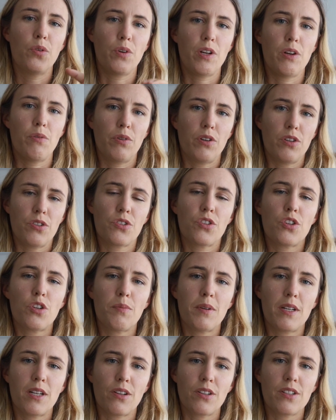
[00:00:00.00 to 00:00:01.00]
or you want to
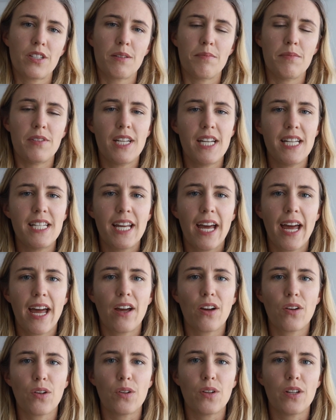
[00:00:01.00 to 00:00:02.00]
zoom in on some
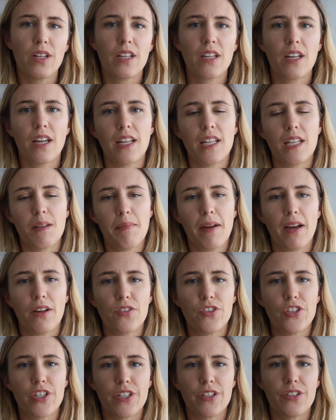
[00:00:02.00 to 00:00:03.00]
detail in the
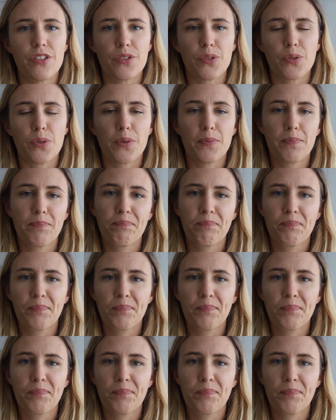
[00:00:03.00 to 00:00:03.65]
mountains or